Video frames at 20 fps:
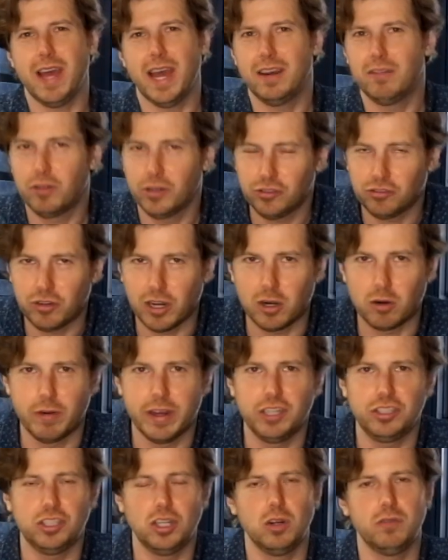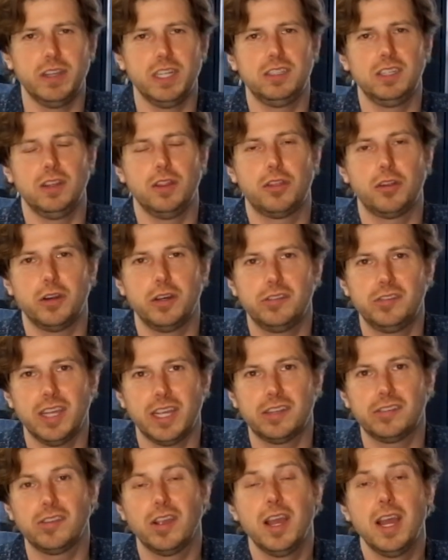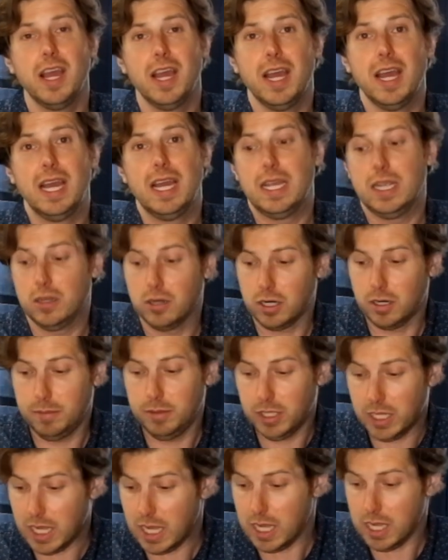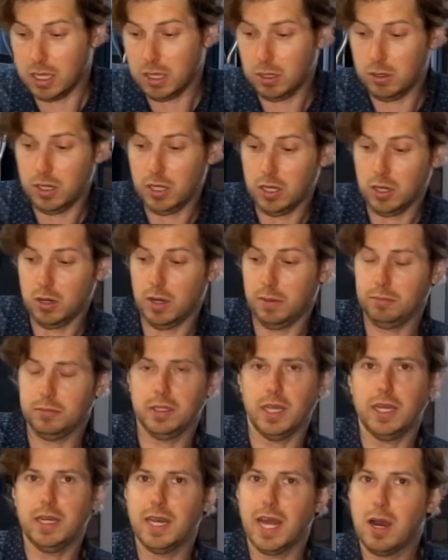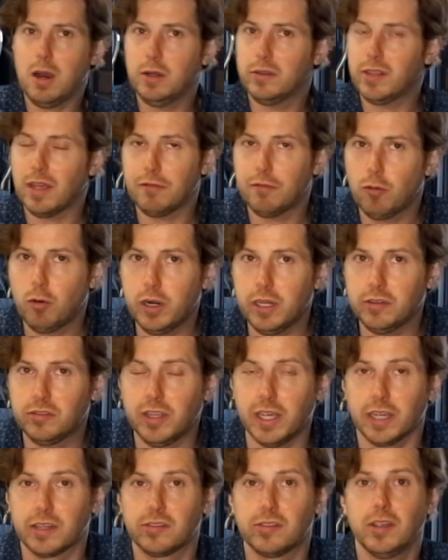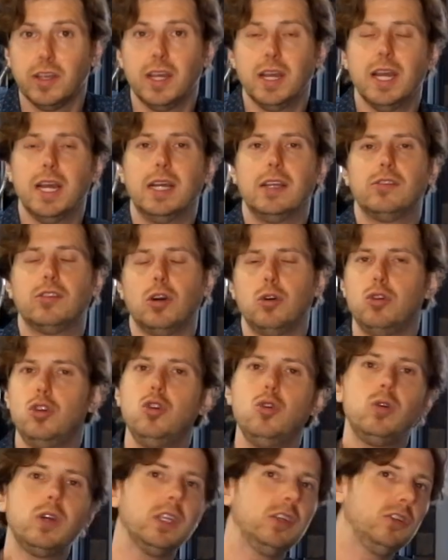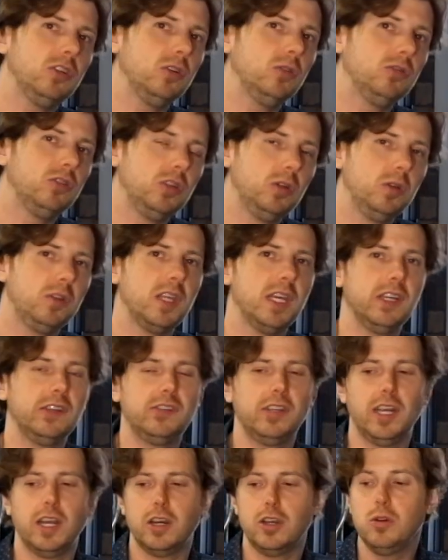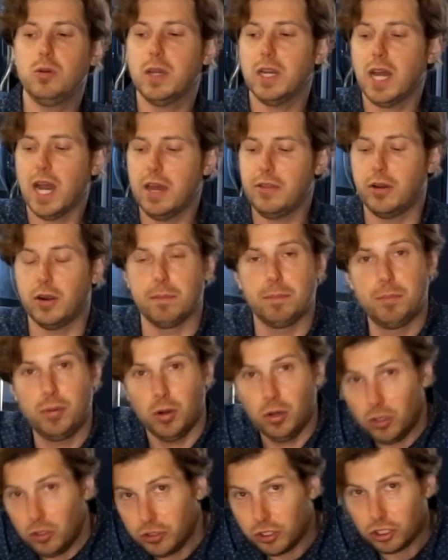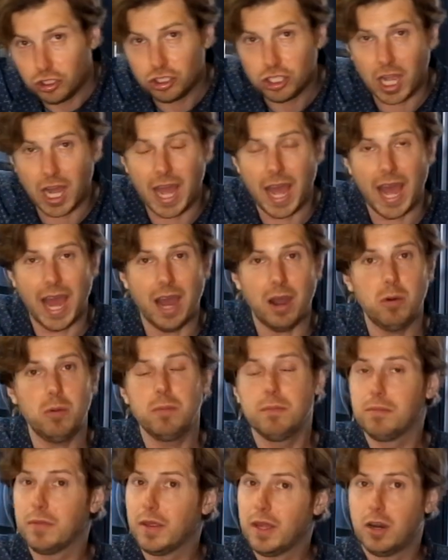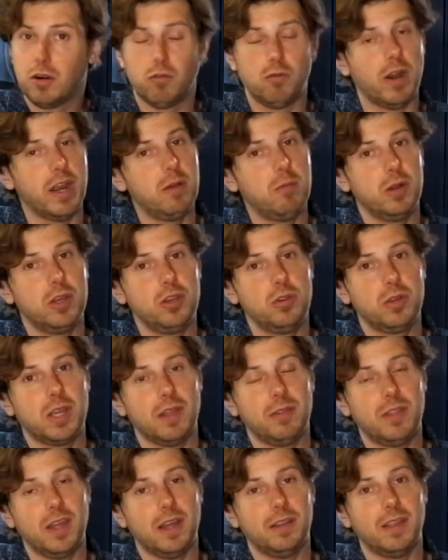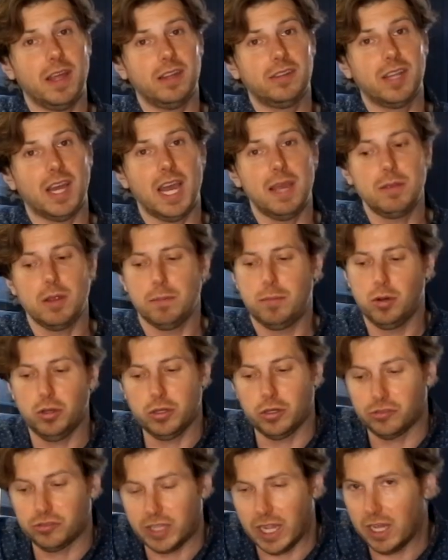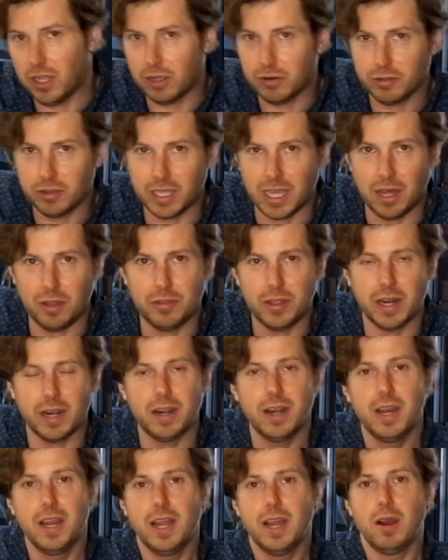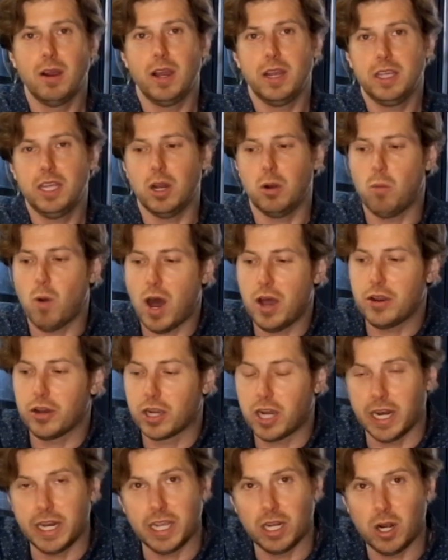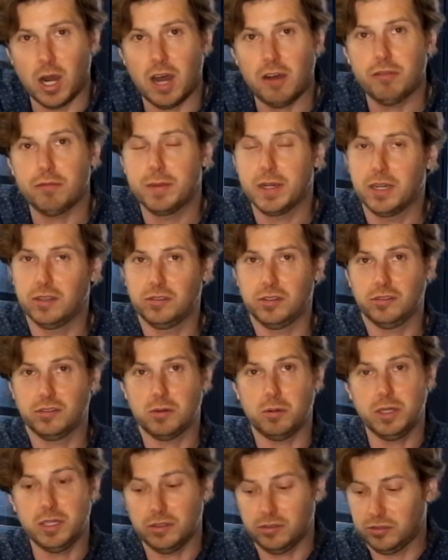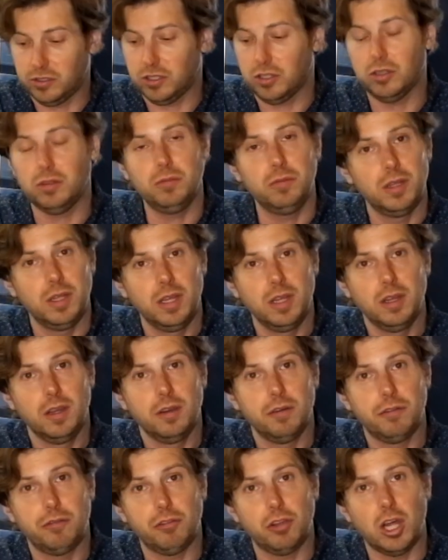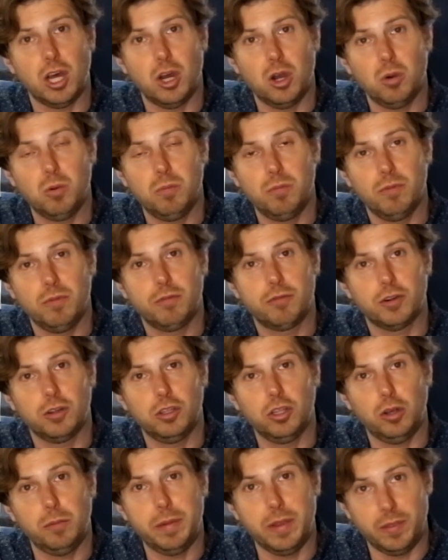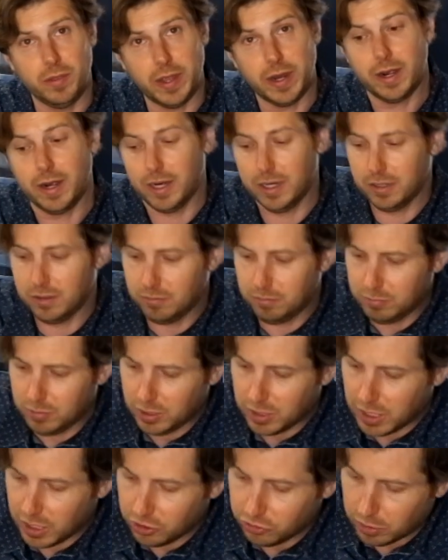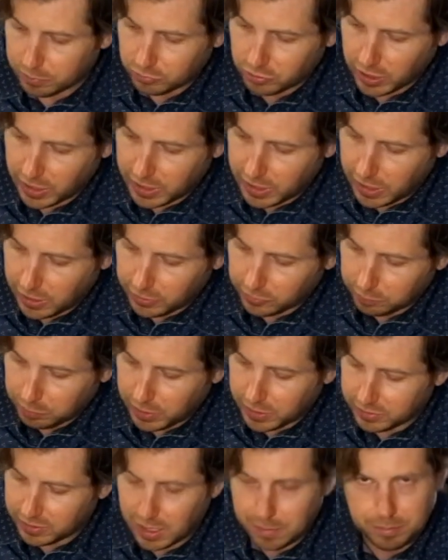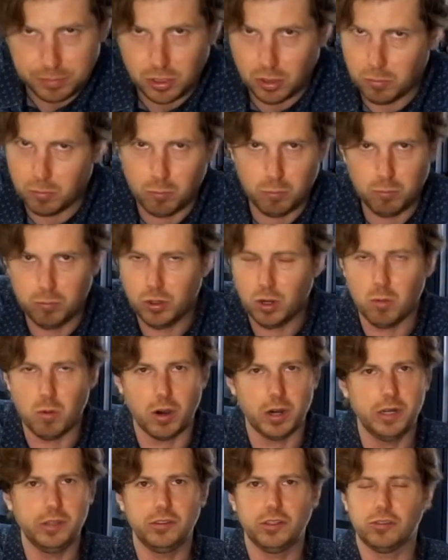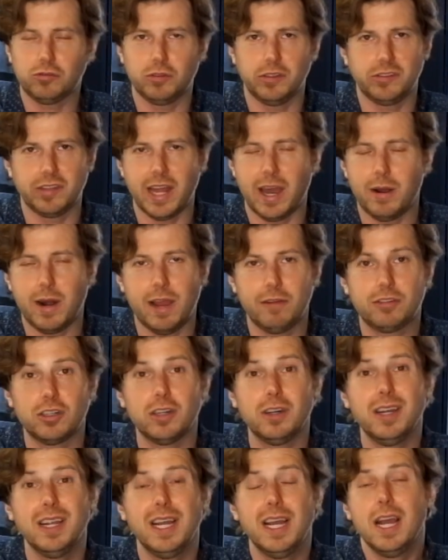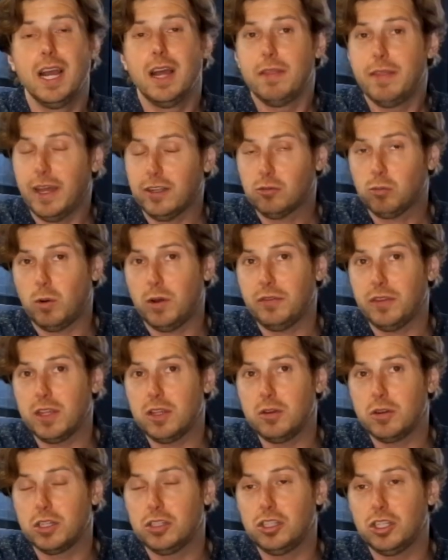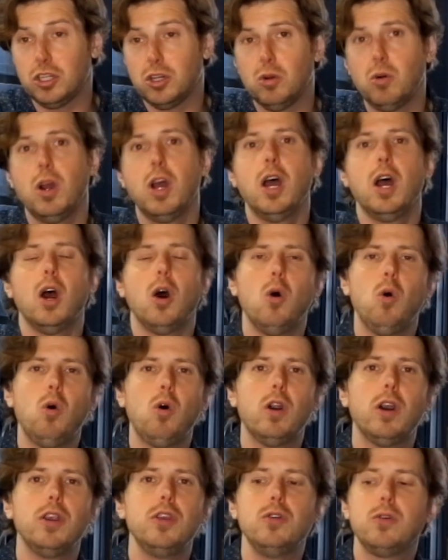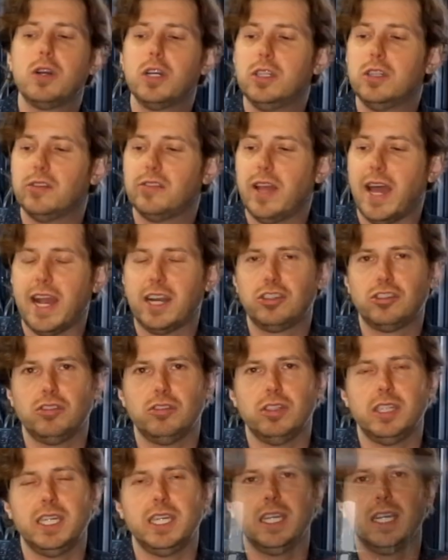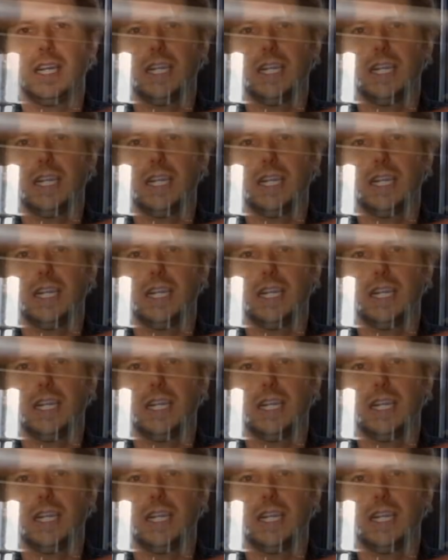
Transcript: that ristretto ratio of 18:36, you're gonna be like, oh no, now it's at 46. So you can do two things here. You can either pull your shot out right when you get that time, you pull your scale, everything out there, while you're cutting it off, because it's going to still flow for a little bit there, and you got a drip tray in here, it's pretty deep, no worries, just rinse it out after. That's one thing you could do, or you could just actually